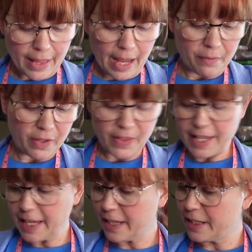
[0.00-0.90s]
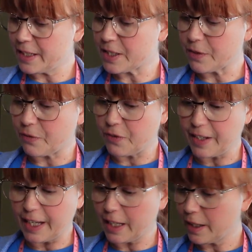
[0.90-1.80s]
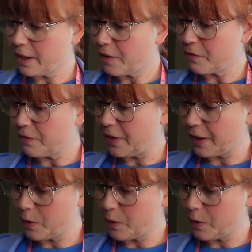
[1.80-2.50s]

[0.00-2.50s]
everything is fitting very